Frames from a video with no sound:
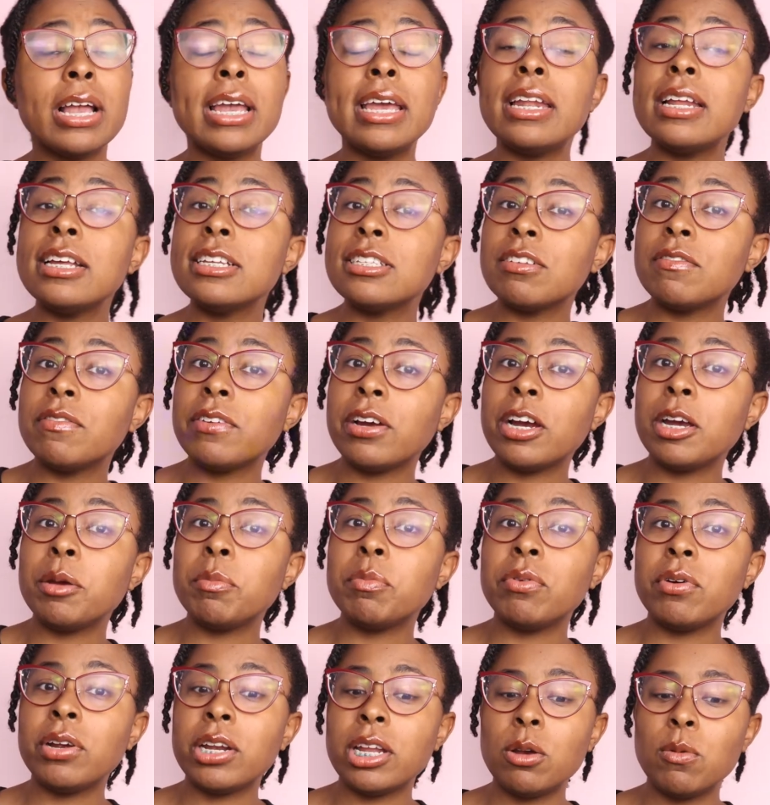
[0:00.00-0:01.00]
It is a very
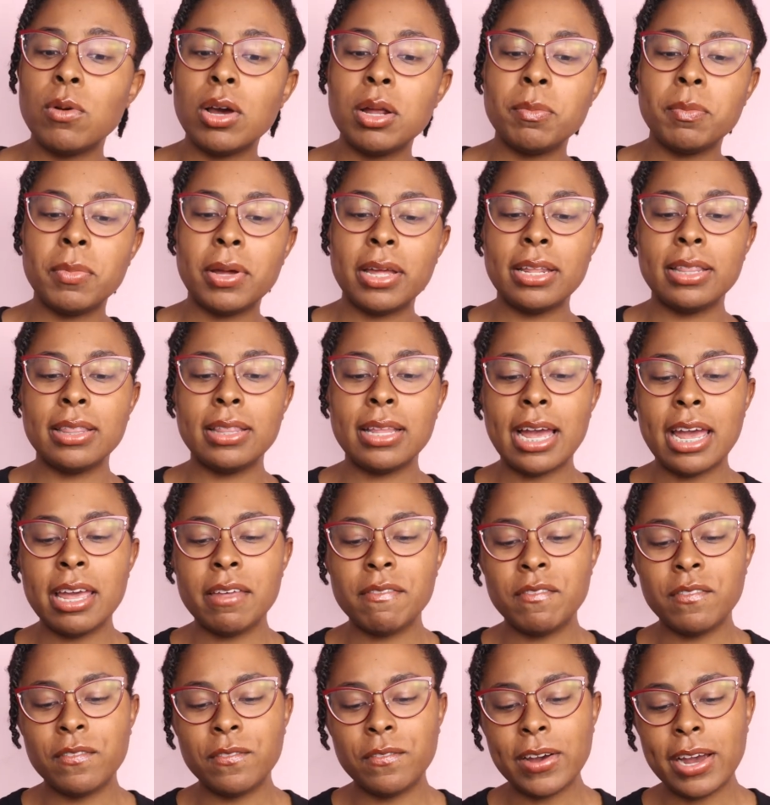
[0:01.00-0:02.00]
pretty one, but
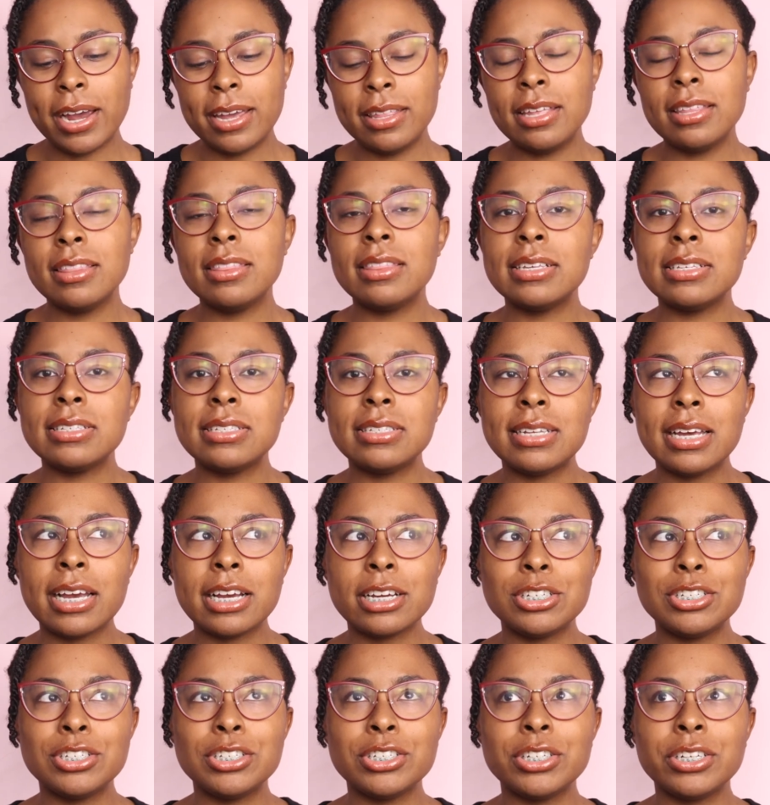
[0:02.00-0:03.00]
I find that this
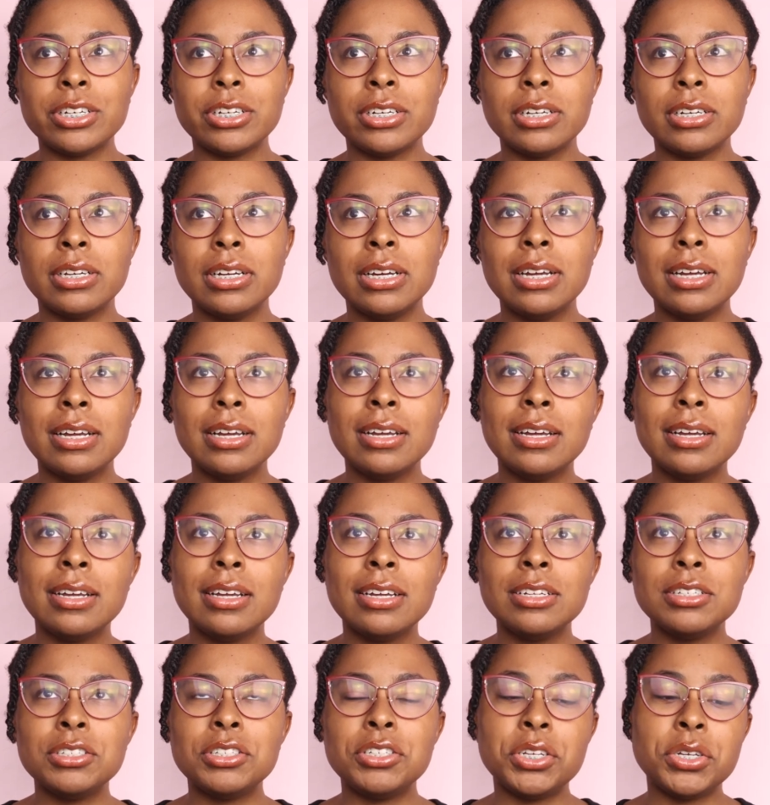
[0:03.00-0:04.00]
texture
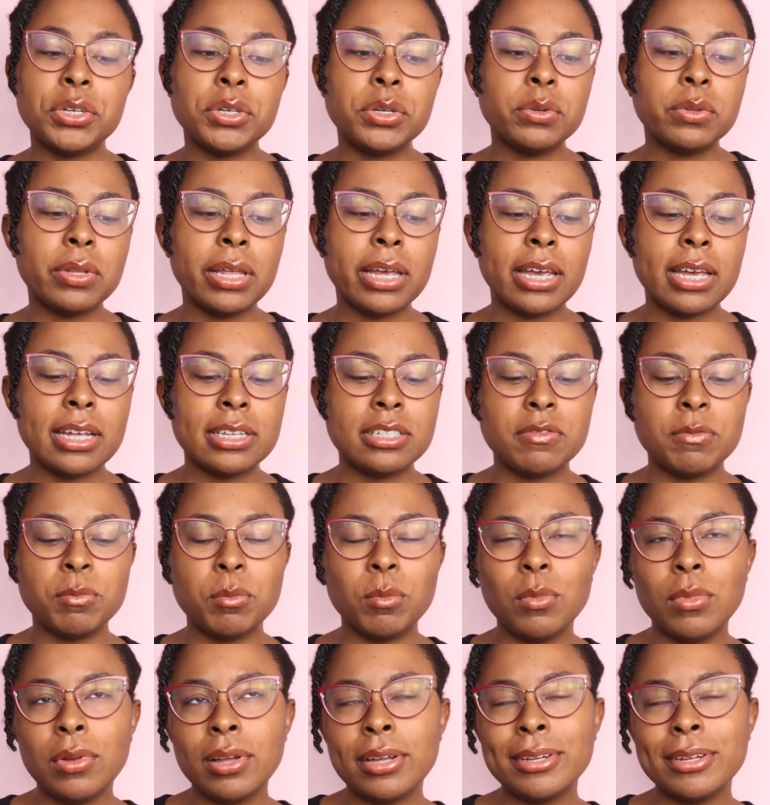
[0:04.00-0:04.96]
too, like it's